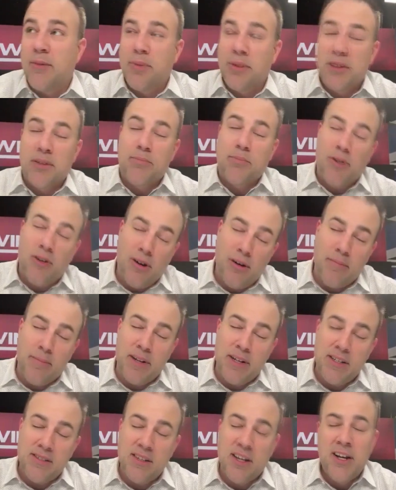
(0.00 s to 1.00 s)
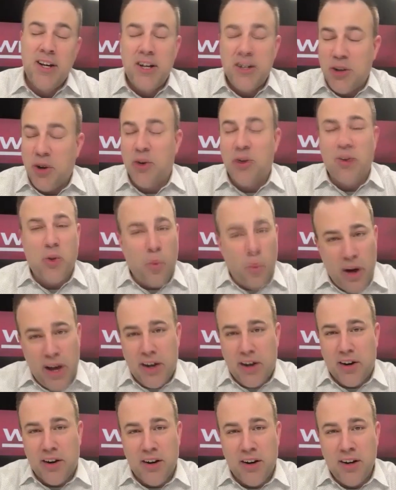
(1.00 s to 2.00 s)
But the problem is during the
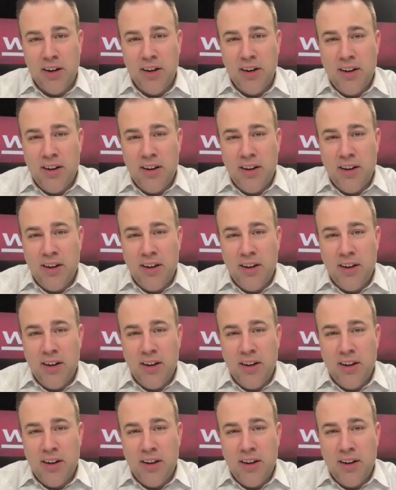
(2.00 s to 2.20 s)
winter,